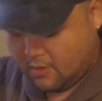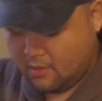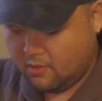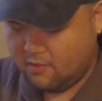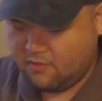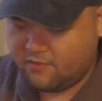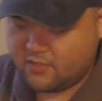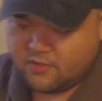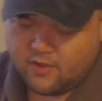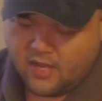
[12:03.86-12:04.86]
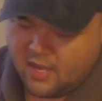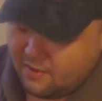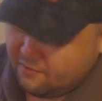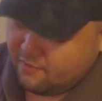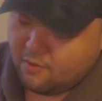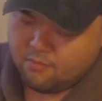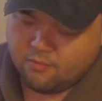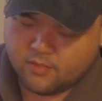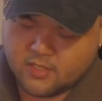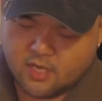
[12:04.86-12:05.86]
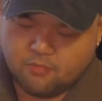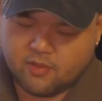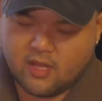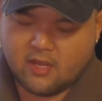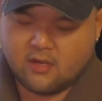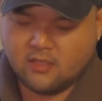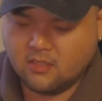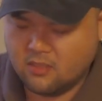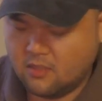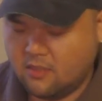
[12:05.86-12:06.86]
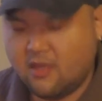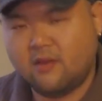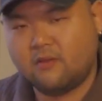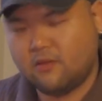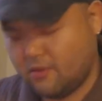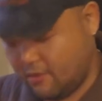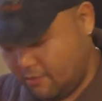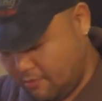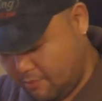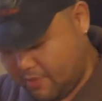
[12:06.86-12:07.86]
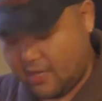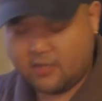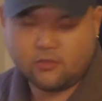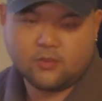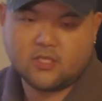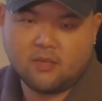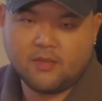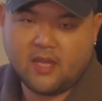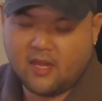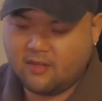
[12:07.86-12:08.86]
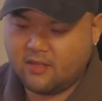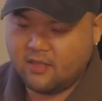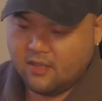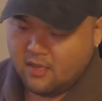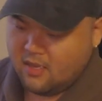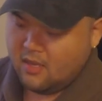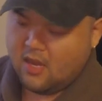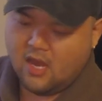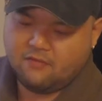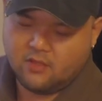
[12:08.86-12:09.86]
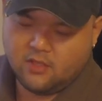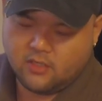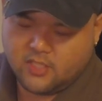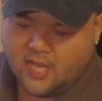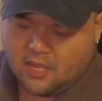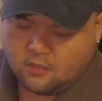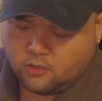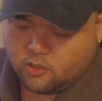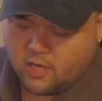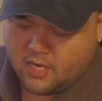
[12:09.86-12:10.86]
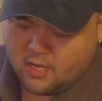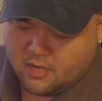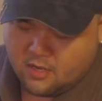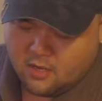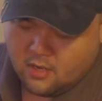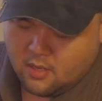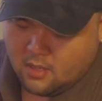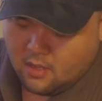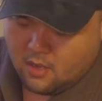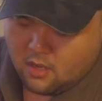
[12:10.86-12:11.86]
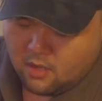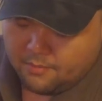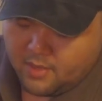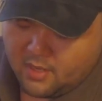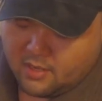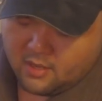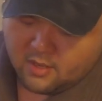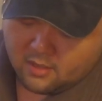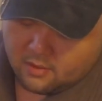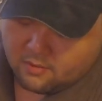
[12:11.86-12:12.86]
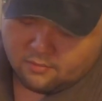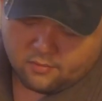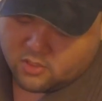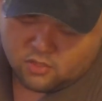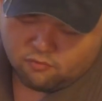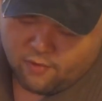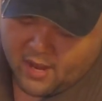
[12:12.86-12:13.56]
clippers and the 2 rig holders, I could probably get through the fishing trip for that week. So inside this bag I have a pair of pliers. This is a